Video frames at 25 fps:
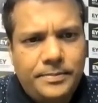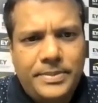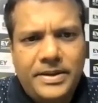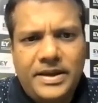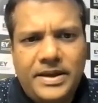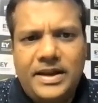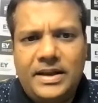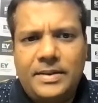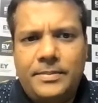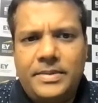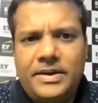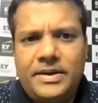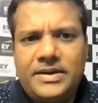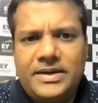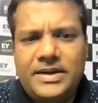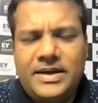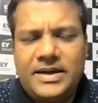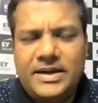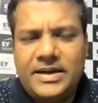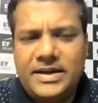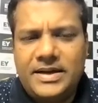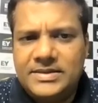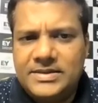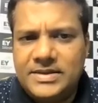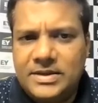
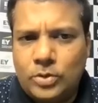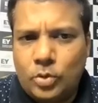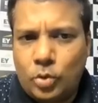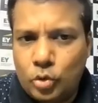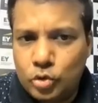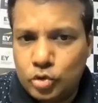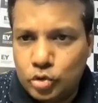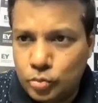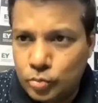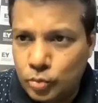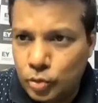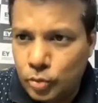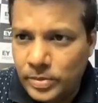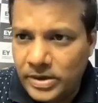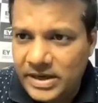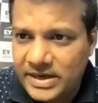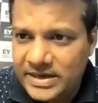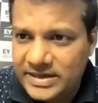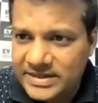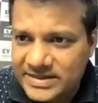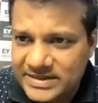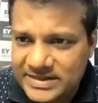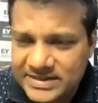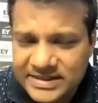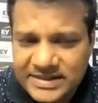Example, P
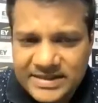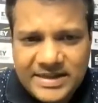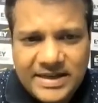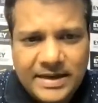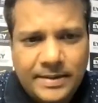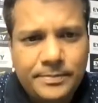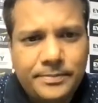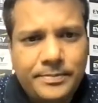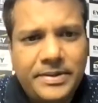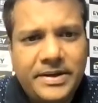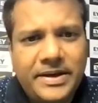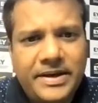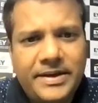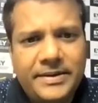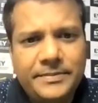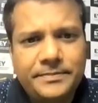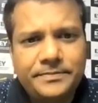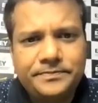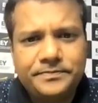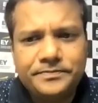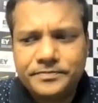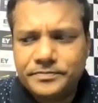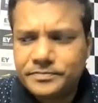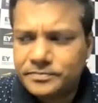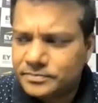Limited is an automobile
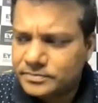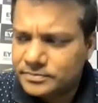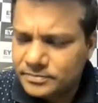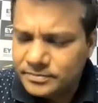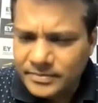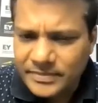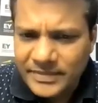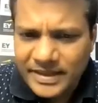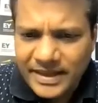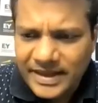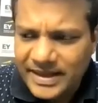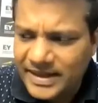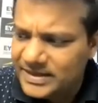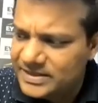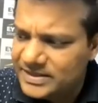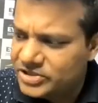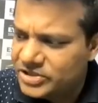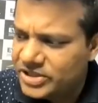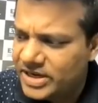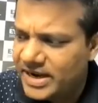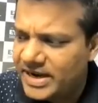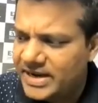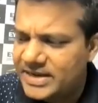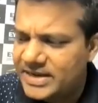listed company.